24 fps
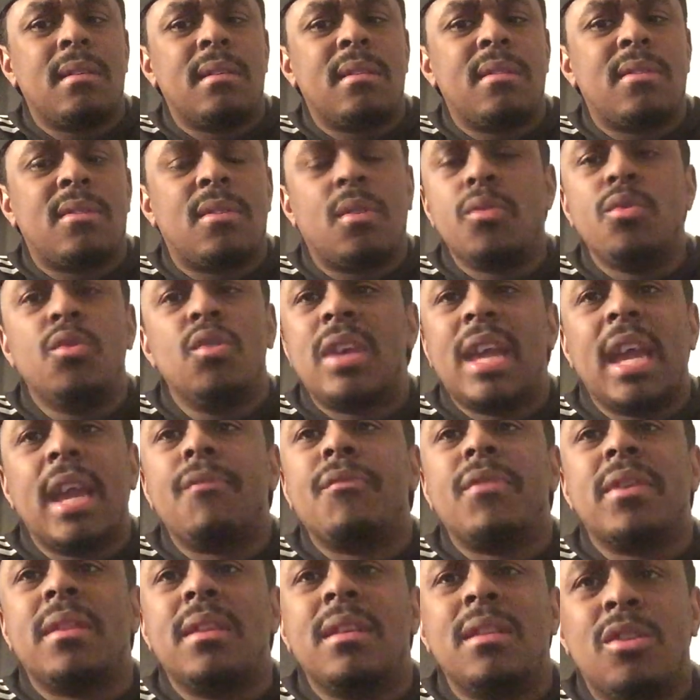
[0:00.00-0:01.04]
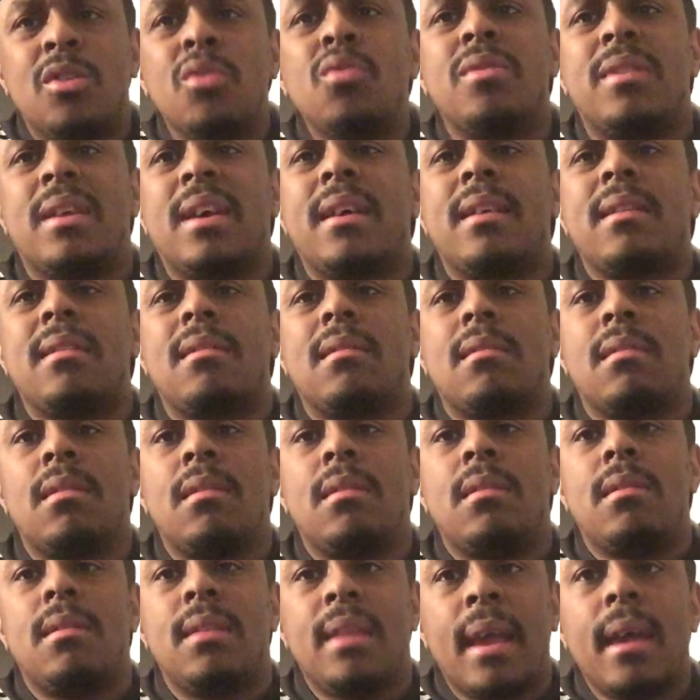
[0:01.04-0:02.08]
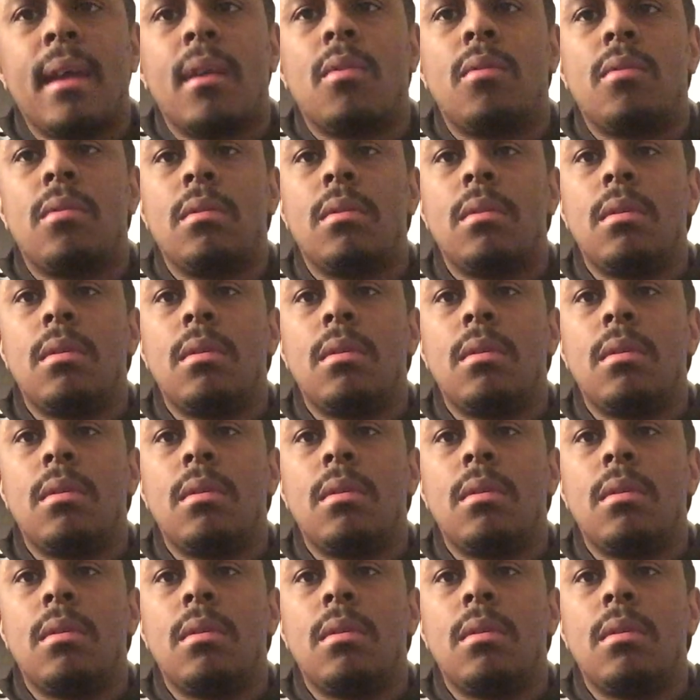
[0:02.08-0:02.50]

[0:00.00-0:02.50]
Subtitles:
So you can't really do that. Now,